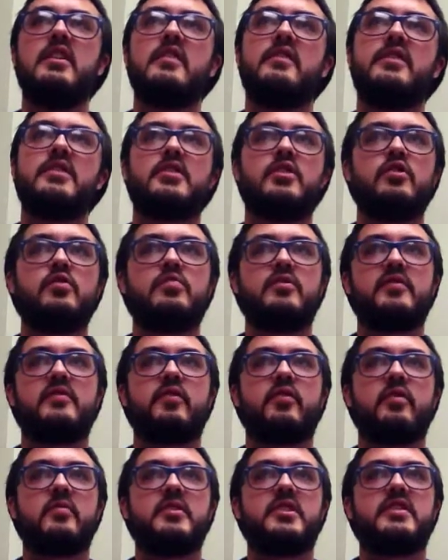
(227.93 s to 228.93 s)
The two
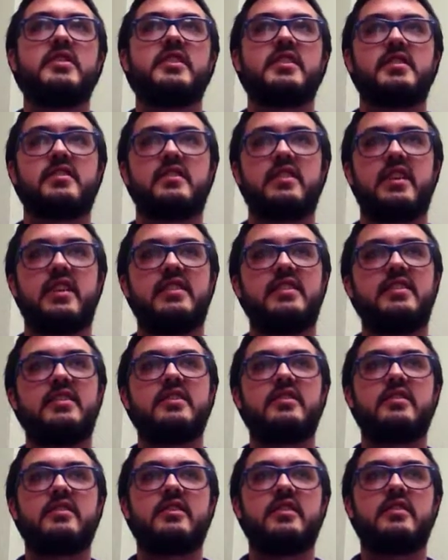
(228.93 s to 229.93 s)
performances that I did
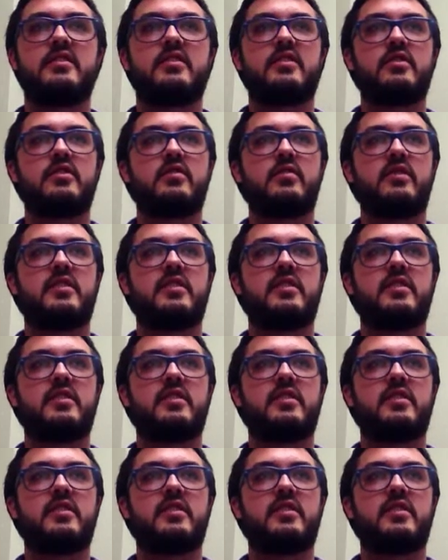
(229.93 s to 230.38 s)
as an intern